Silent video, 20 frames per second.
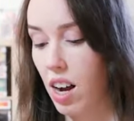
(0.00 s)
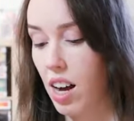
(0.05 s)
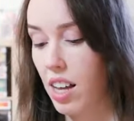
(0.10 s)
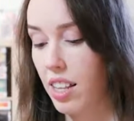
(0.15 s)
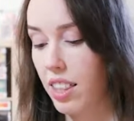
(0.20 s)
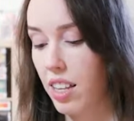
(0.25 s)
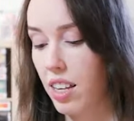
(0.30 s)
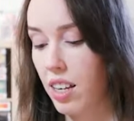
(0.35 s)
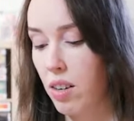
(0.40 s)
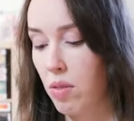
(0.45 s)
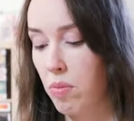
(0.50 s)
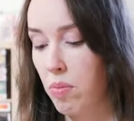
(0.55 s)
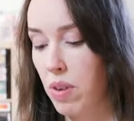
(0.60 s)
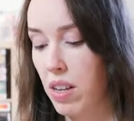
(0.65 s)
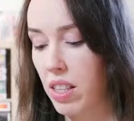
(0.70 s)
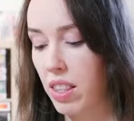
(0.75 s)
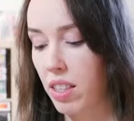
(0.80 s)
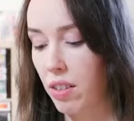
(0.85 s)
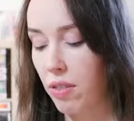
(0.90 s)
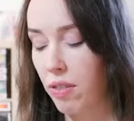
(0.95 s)
I think
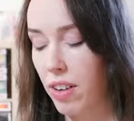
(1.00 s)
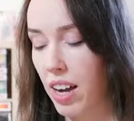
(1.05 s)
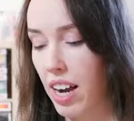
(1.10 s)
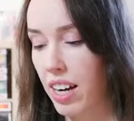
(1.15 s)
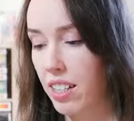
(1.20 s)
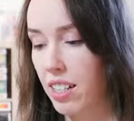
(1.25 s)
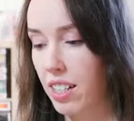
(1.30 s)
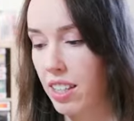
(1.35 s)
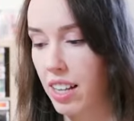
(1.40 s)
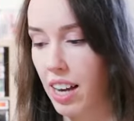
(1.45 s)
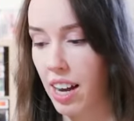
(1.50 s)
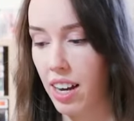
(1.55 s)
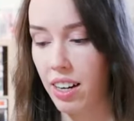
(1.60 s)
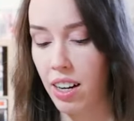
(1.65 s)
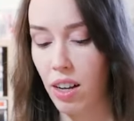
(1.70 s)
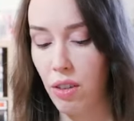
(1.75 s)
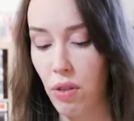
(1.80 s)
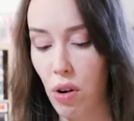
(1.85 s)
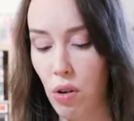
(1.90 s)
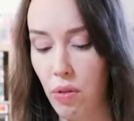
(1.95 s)
with the fact that
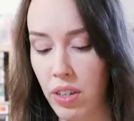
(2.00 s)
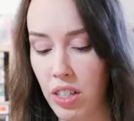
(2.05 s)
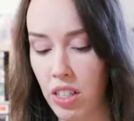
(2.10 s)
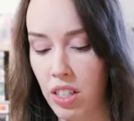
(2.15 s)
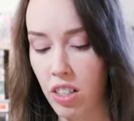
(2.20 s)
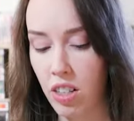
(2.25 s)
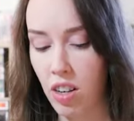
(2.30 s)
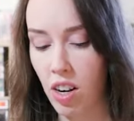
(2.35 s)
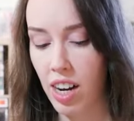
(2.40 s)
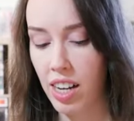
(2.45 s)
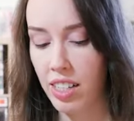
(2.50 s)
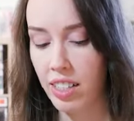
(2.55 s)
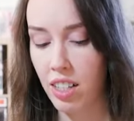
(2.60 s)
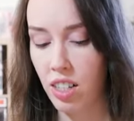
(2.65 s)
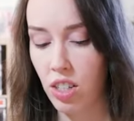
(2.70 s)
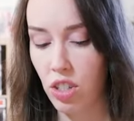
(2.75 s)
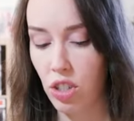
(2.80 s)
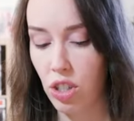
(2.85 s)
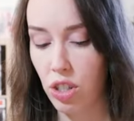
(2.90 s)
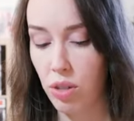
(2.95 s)
Evolving Skies
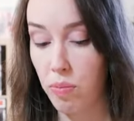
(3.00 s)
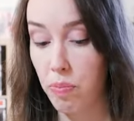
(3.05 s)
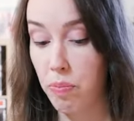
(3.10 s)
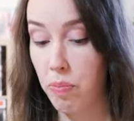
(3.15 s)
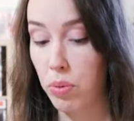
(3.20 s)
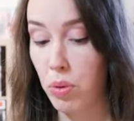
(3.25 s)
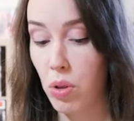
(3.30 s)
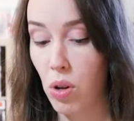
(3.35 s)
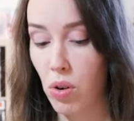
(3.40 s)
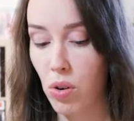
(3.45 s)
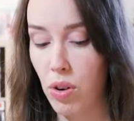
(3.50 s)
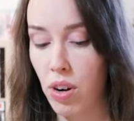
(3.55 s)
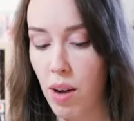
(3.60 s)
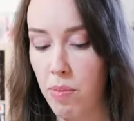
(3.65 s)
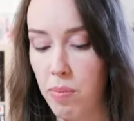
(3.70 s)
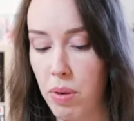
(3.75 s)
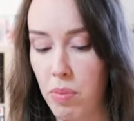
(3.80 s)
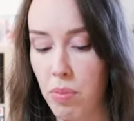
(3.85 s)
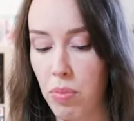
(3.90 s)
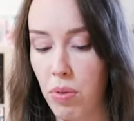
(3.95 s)
has just blown
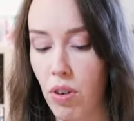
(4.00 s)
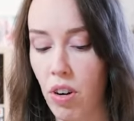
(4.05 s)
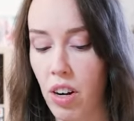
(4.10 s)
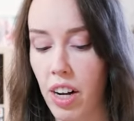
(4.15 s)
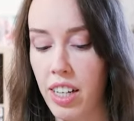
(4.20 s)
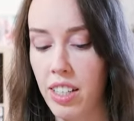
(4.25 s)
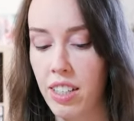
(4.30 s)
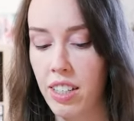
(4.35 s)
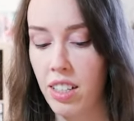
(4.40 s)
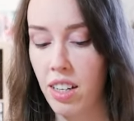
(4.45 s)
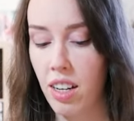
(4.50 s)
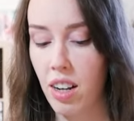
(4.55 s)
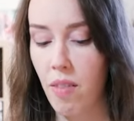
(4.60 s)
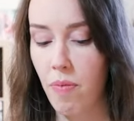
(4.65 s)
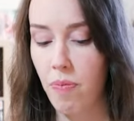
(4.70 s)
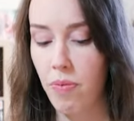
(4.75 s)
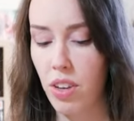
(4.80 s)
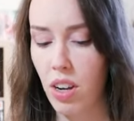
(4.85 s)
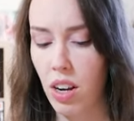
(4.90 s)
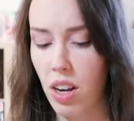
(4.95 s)
up in price,
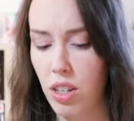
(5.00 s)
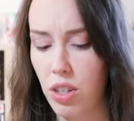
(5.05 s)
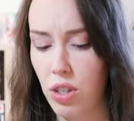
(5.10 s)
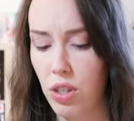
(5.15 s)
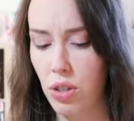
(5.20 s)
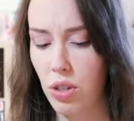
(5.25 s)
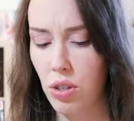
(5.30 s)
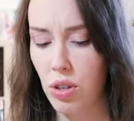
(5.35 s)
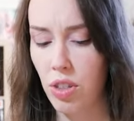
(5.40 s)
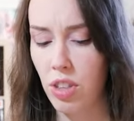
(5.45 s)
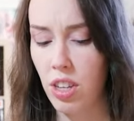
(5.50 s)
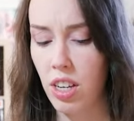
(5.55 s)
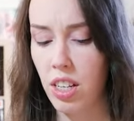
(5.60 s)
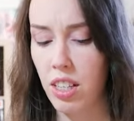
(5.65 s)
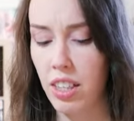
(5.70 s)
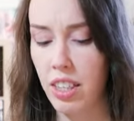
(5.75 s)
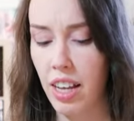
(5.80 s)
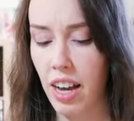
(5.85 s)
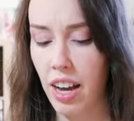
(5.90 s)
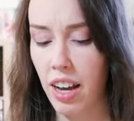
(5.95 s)
I do
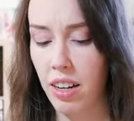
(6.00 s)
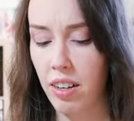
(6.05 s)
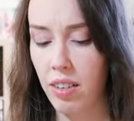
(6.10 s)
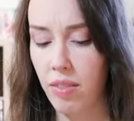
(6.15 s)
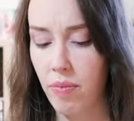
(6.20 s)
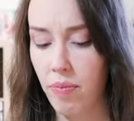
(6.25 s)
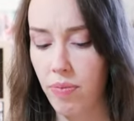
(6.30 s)
think that